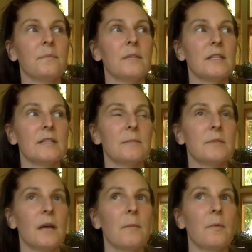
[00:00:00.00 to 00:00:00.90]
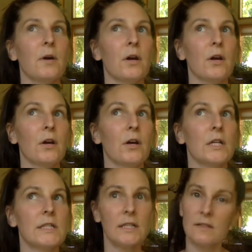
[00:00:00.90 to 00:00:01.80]
It's September
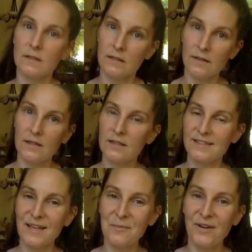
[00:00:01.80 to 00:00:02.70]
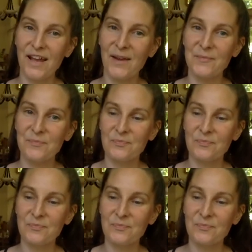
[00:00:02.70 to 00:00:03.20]
6th. I think it's Labor Day.